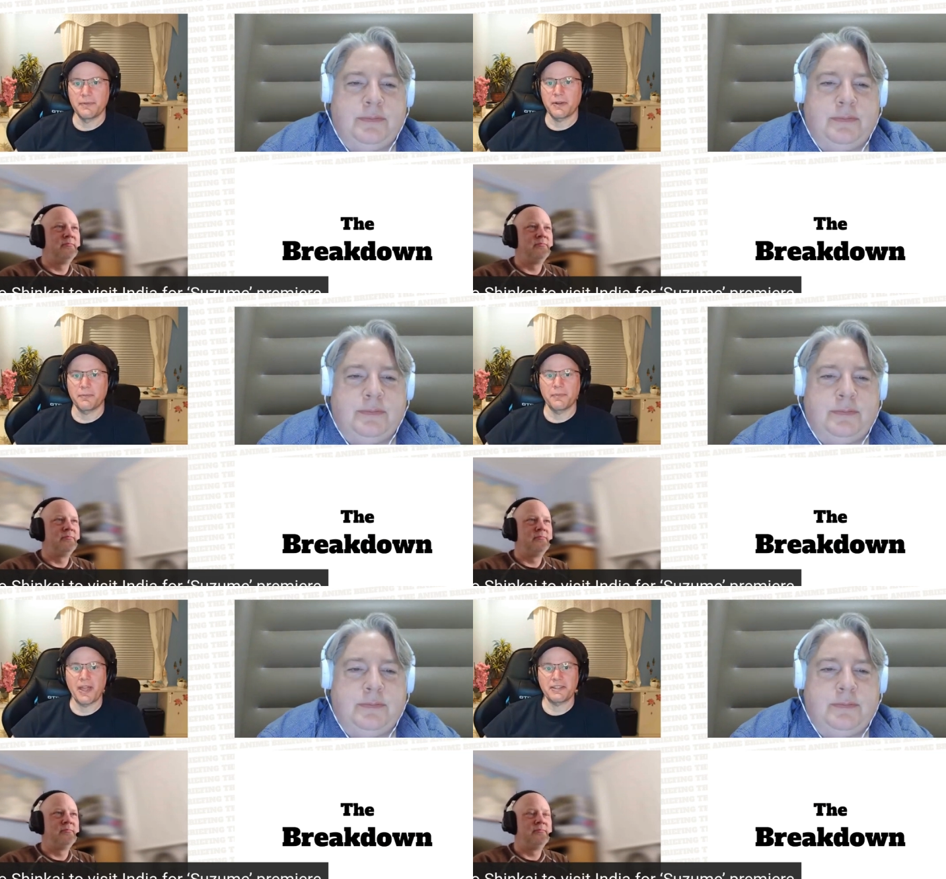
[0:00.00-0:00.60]

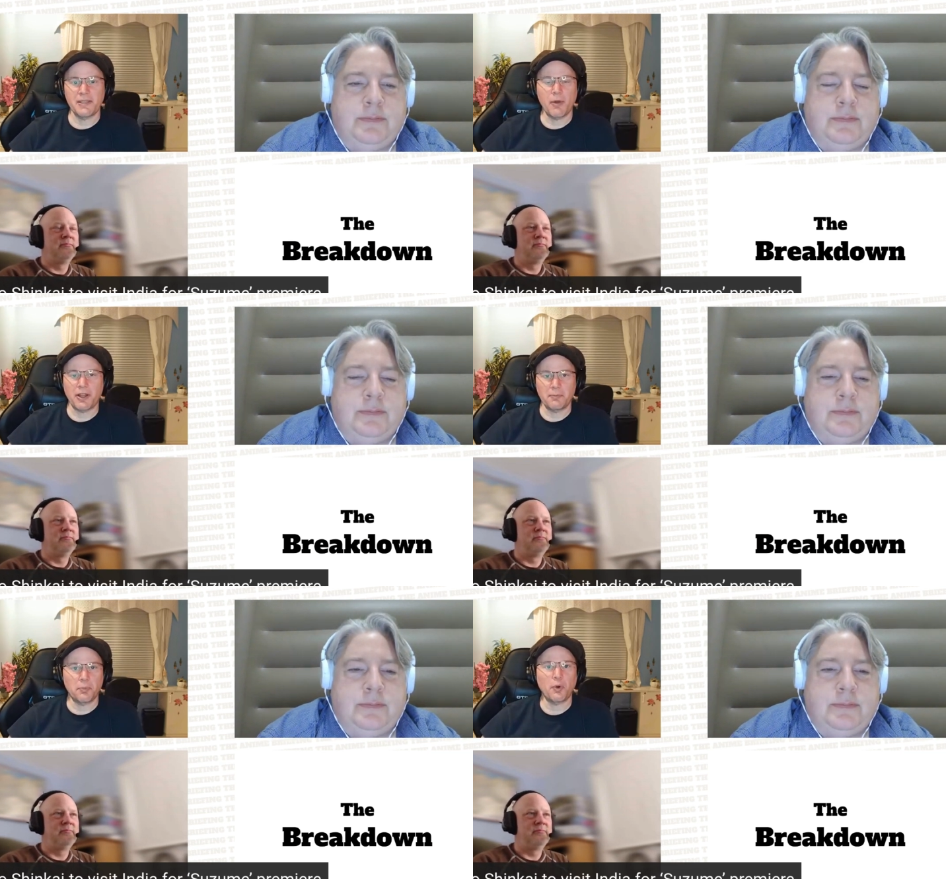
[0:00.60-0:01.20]
Speaker 1: there that is a
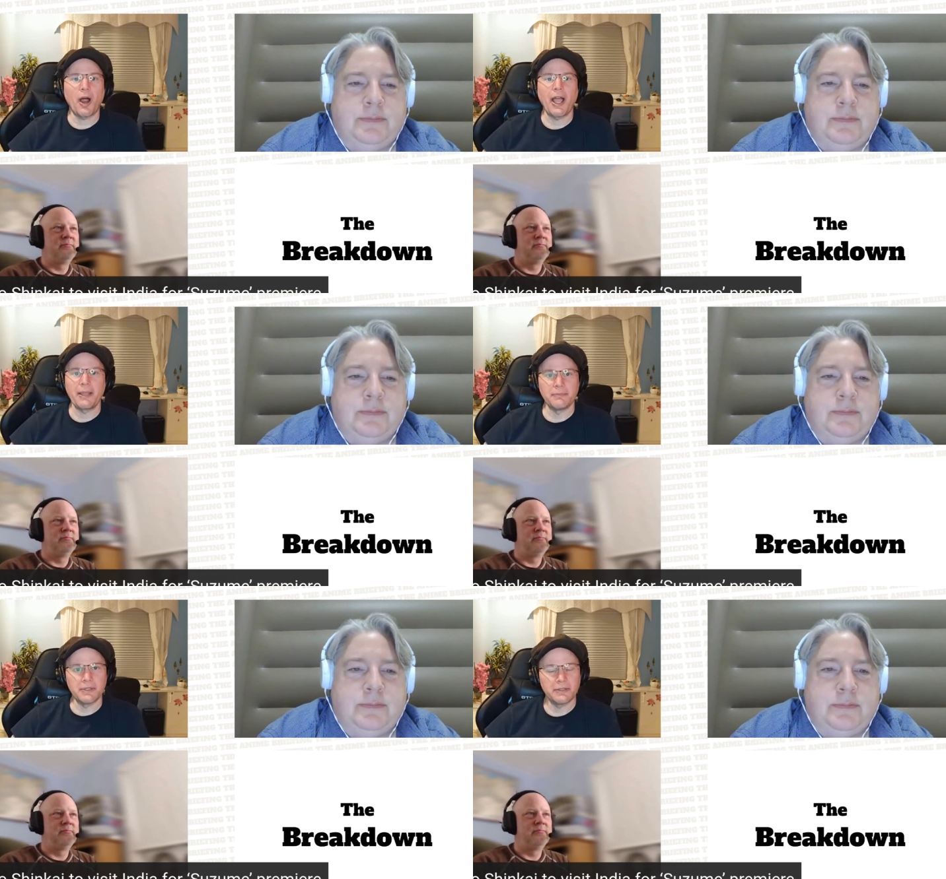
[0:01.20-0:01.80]
market
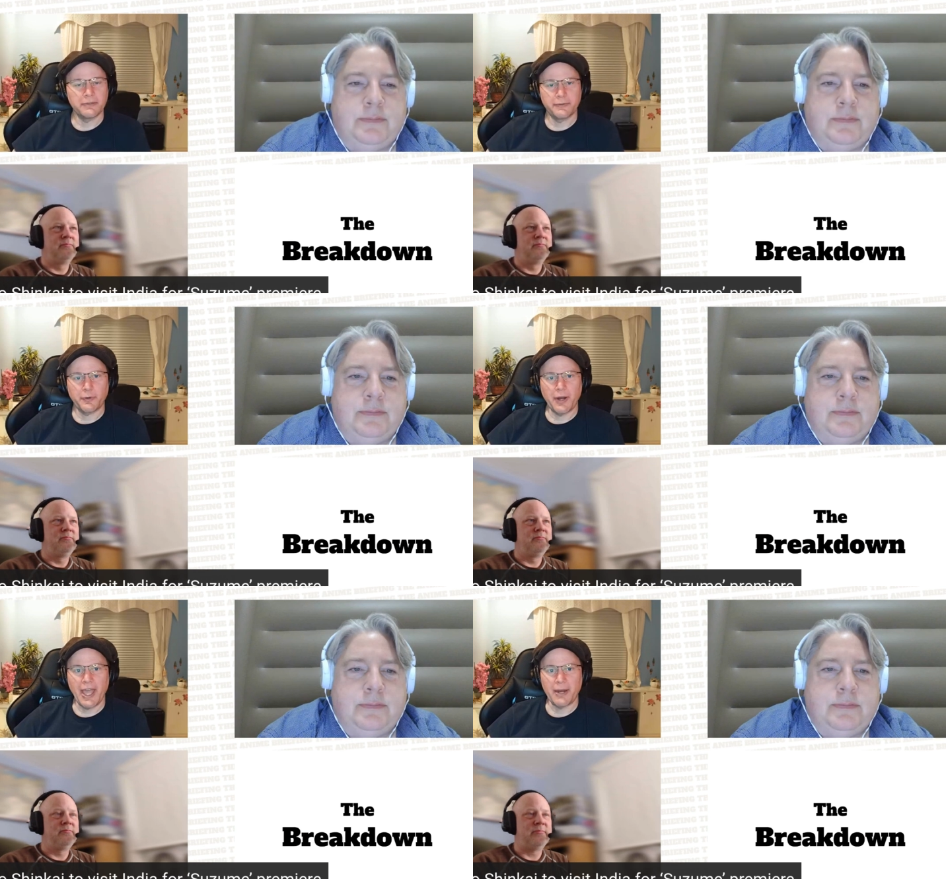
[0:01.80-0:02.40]
primed for